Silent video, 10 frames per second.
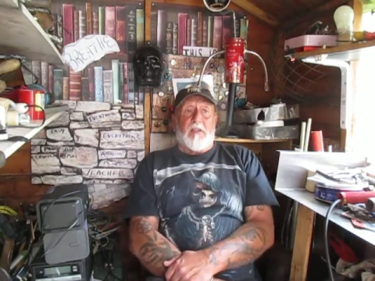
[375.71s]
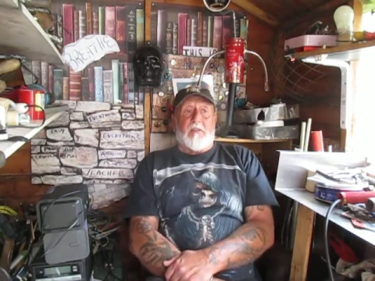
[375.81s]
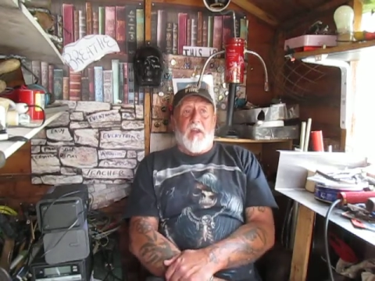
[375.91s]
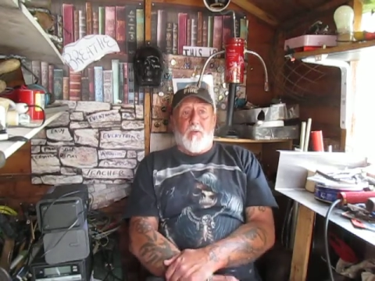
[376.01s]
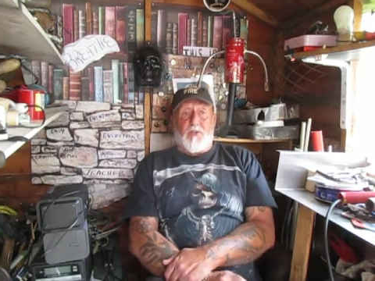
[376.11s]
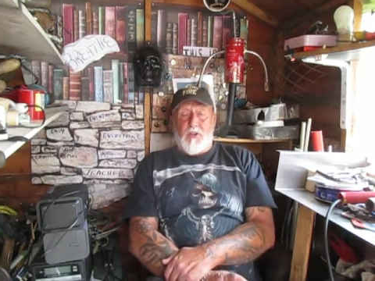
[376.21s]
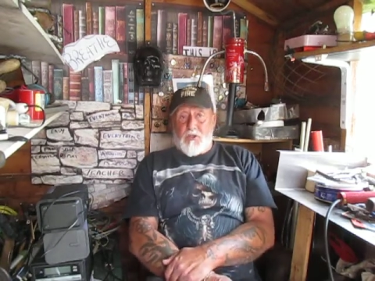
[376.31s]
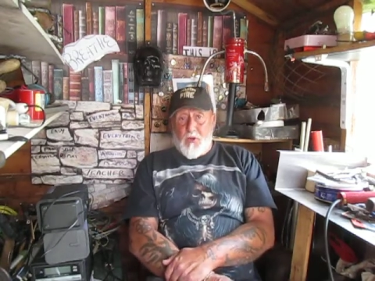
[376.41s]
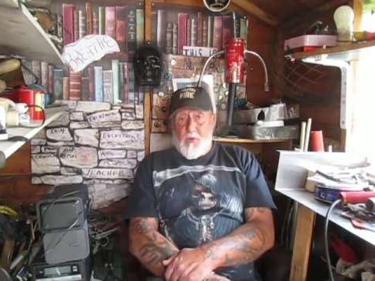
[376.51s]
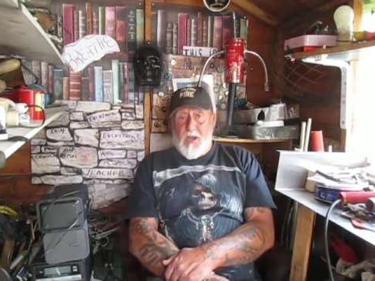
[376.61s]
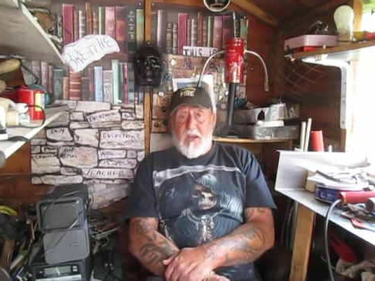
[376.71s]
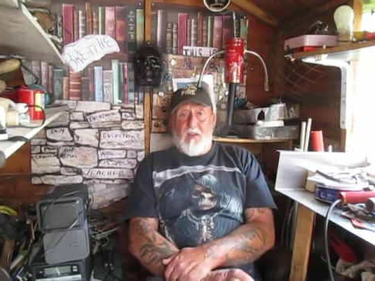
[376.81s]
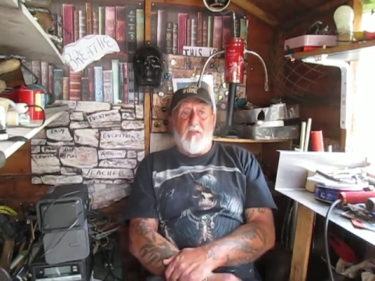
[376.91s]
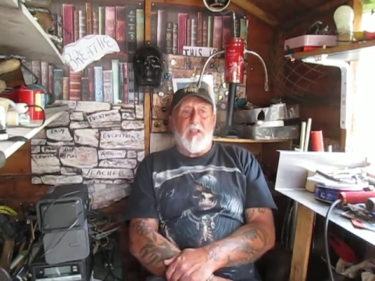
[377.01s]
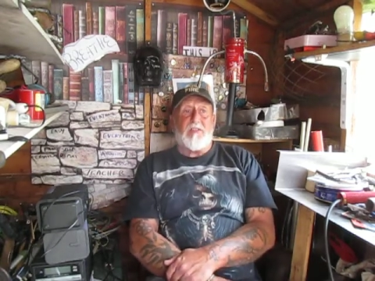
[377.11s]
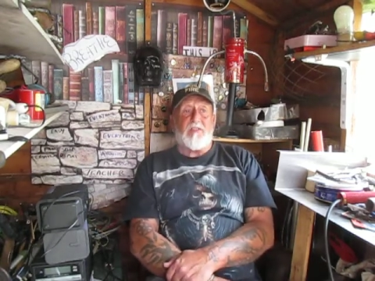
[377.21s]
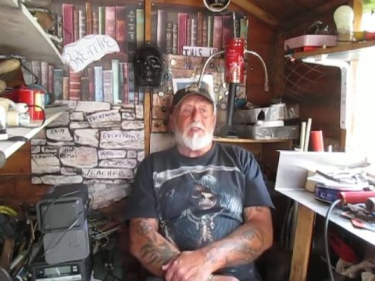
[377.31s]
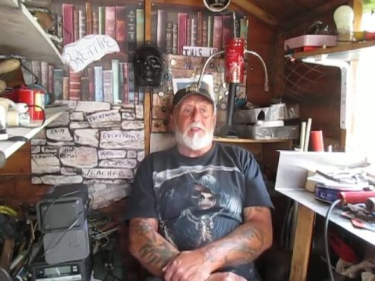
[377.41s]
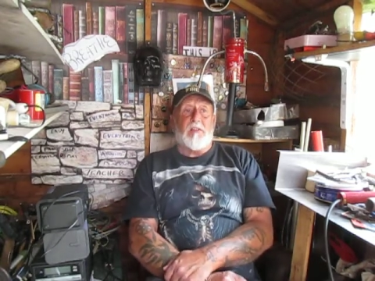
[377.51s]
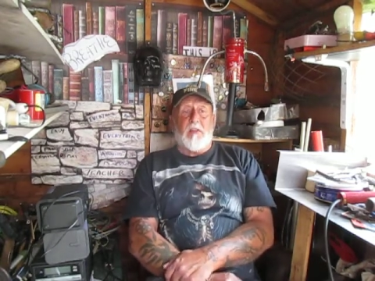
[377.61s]
That was a 2-day event.
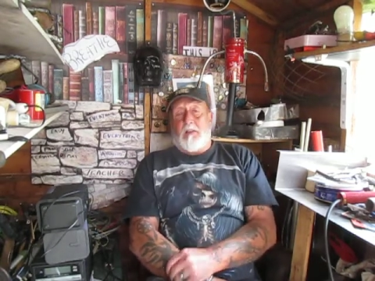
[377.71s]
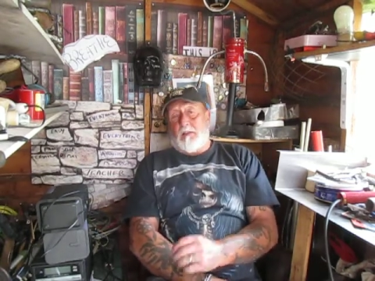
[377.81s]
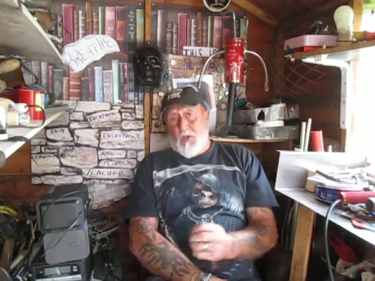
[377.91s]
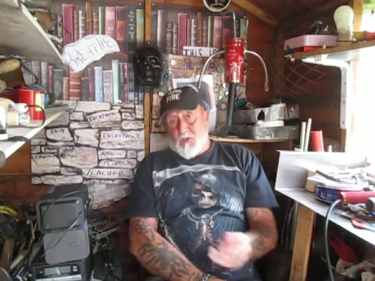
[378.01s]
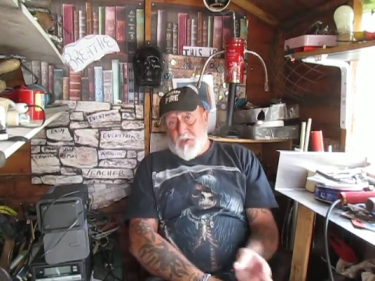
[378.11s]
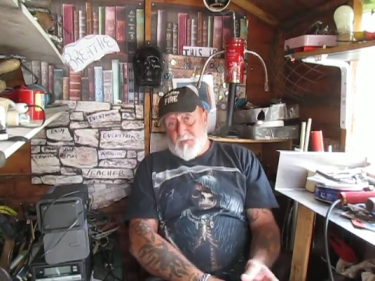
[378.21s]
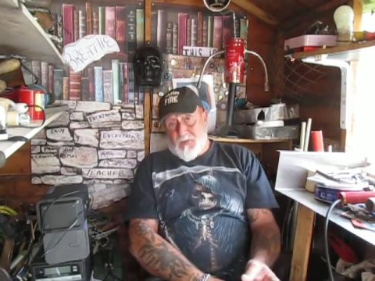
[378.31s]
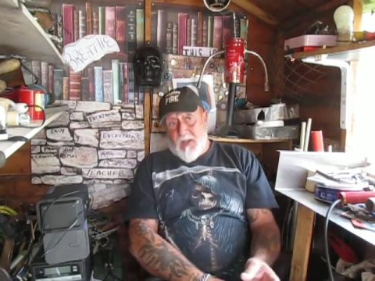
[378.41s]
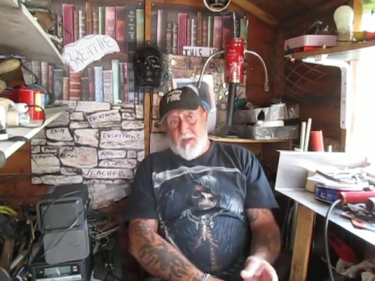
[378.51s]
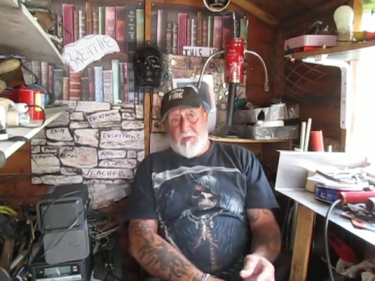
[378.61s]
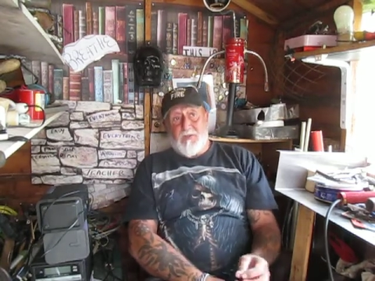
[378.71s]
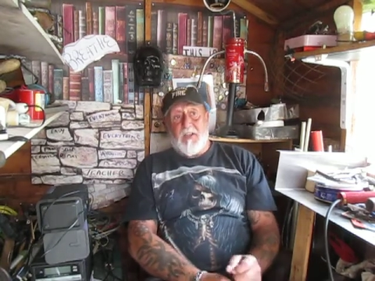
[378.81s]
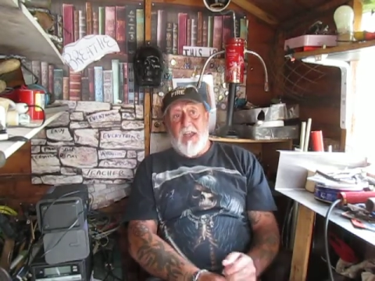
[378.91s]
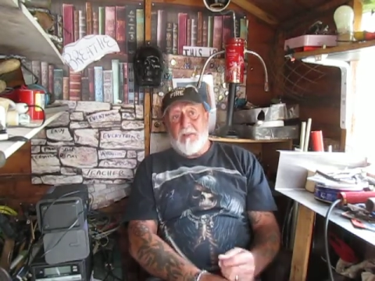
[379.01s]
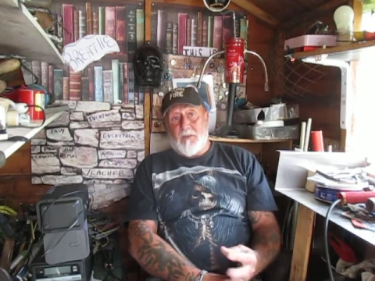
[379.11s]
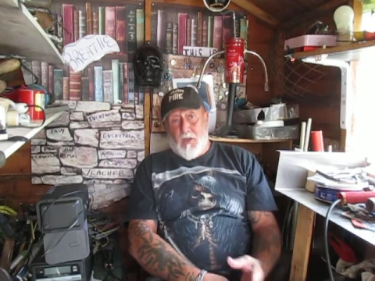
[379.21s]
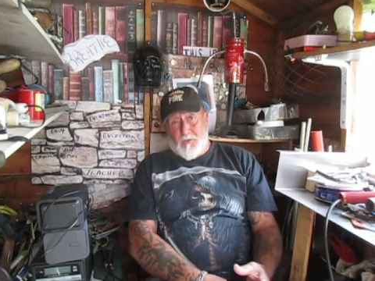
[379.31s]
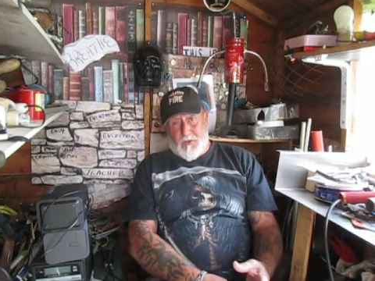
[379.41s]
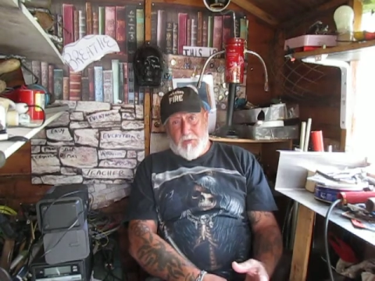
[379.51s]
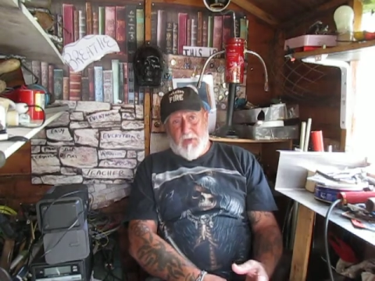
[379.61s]
Lots of sales again,
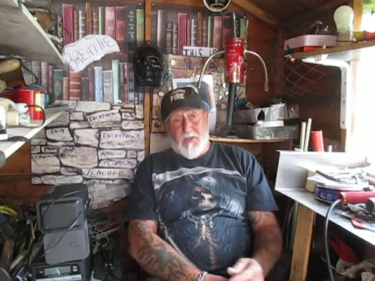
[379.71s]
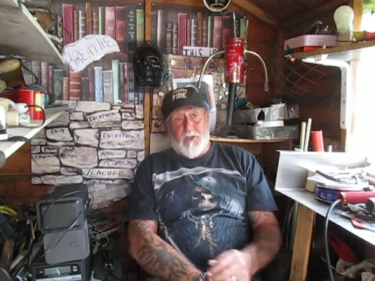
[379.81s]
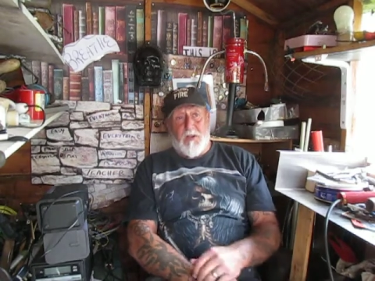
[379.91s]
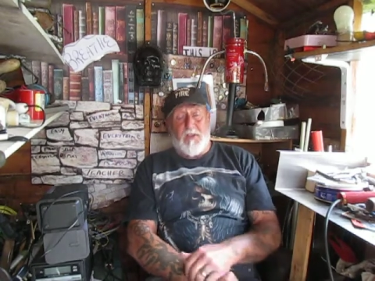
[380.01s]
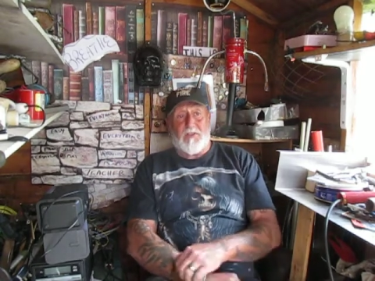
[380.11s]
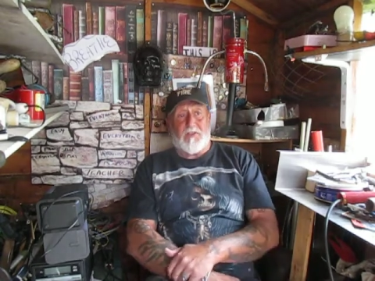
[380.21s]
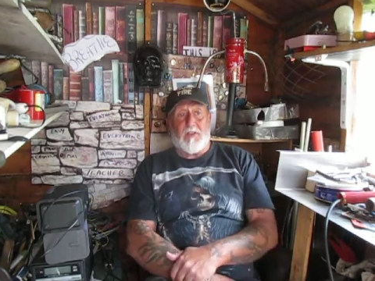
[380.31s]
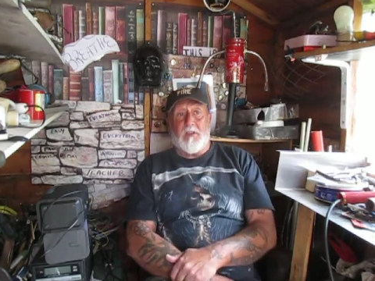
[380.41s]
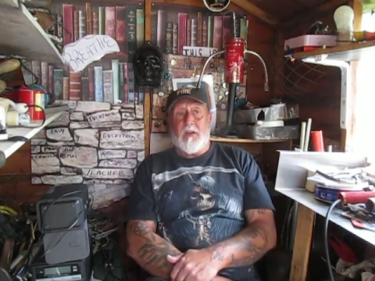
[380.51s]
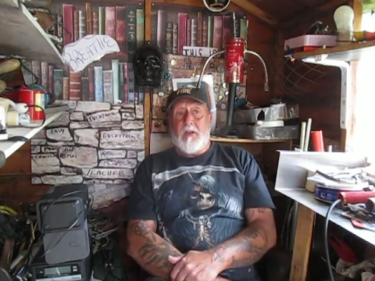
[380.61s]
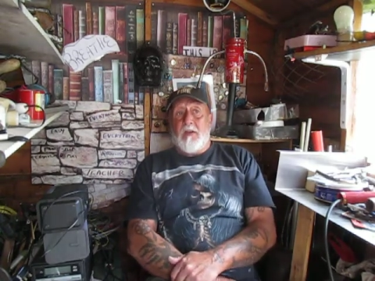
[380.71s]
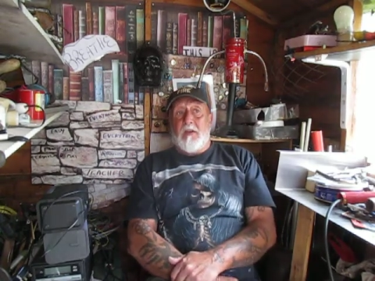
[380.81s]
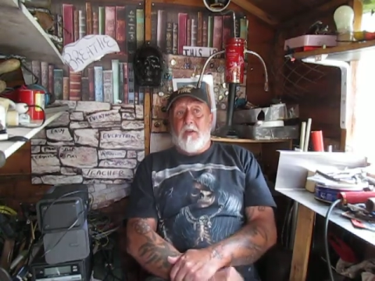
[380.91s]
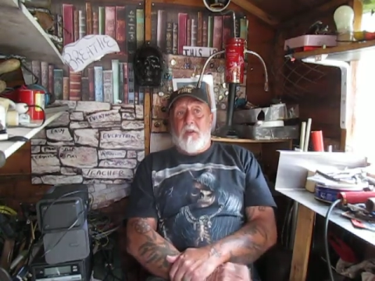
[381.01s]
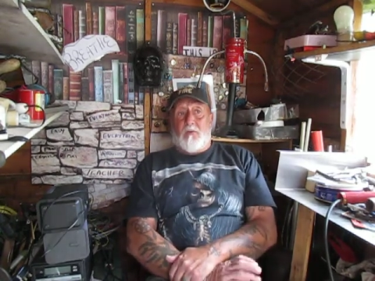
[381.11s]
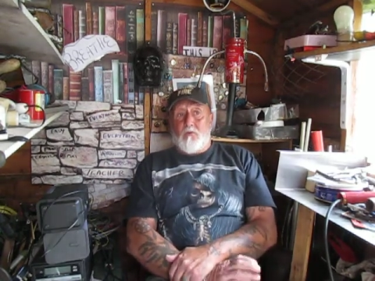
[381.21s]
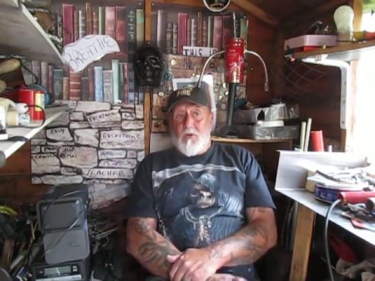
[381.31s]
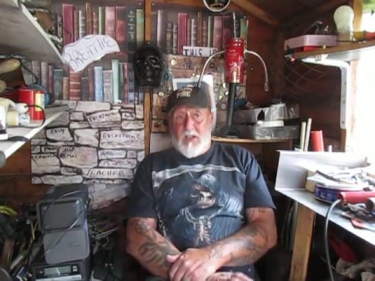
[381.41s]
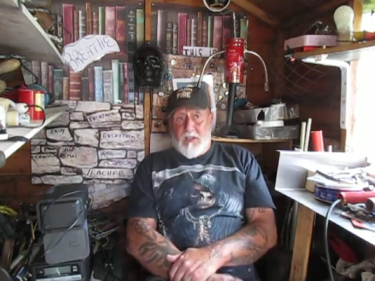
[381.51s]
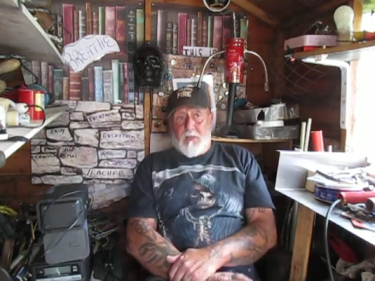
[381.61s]
lots of interest.
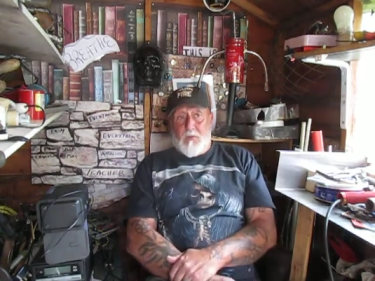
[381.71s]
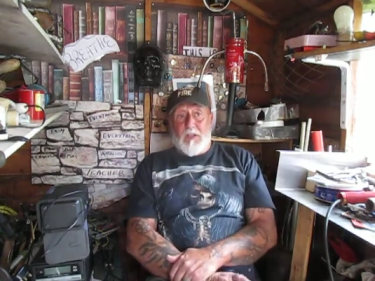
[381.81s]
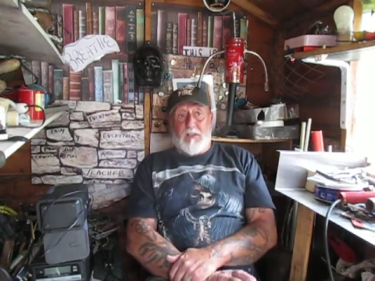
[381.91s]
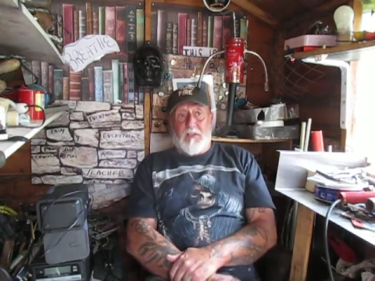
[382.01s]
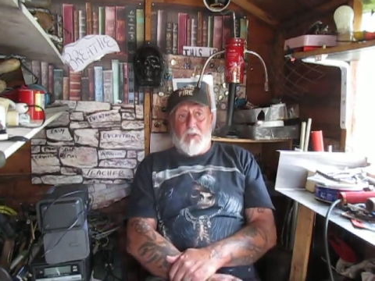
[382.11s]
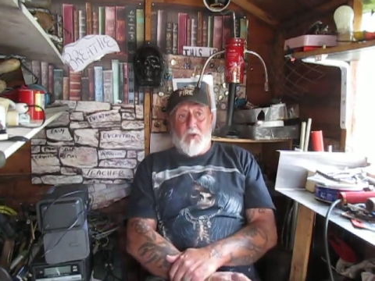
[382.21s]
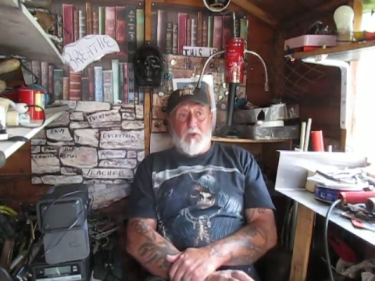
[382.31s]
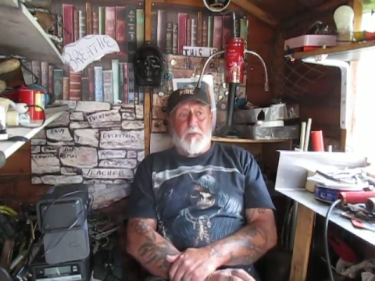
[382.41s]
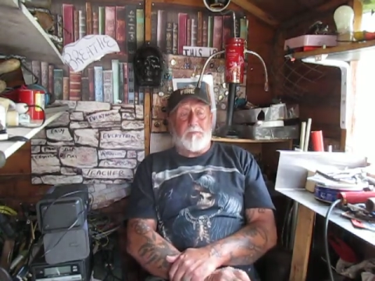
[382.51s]
Really, really good.